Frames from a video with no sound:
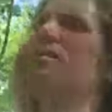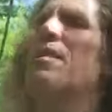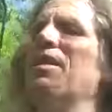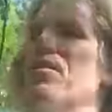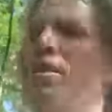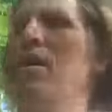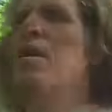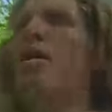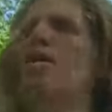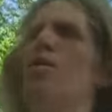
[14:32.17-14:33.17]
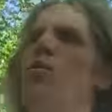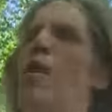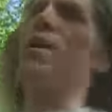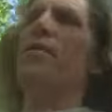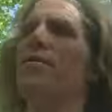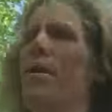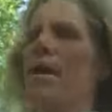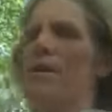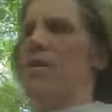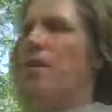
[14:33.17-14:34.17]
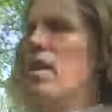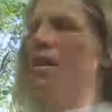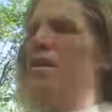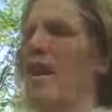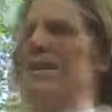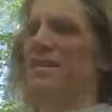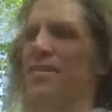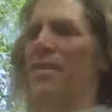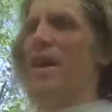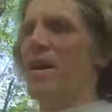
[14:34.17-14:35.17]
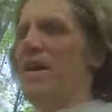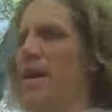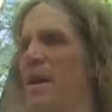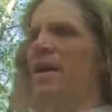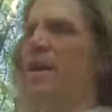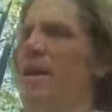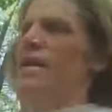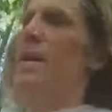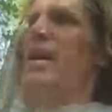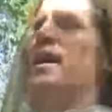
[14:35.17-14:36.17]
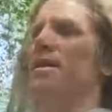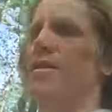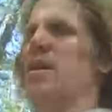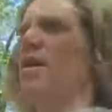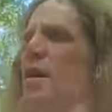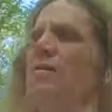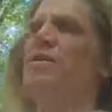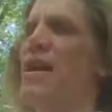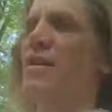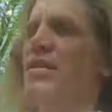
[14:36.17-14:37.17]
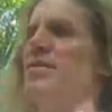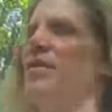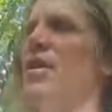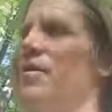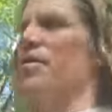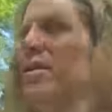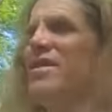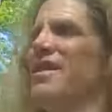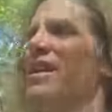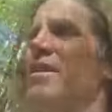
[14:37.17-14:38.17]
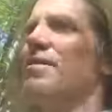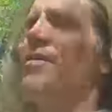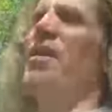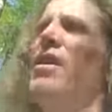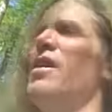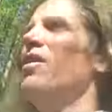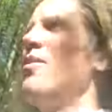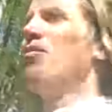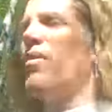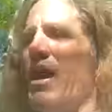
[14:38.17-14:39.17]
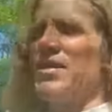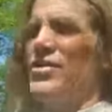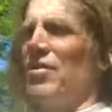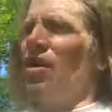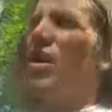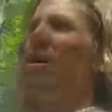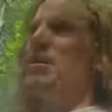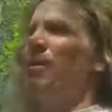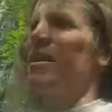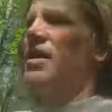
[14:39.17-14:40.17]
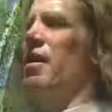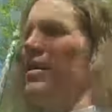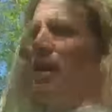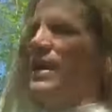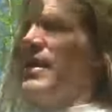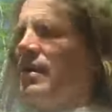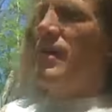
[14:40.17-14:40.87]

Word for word: can be qualified or classified as objective for the sake of rational argument, like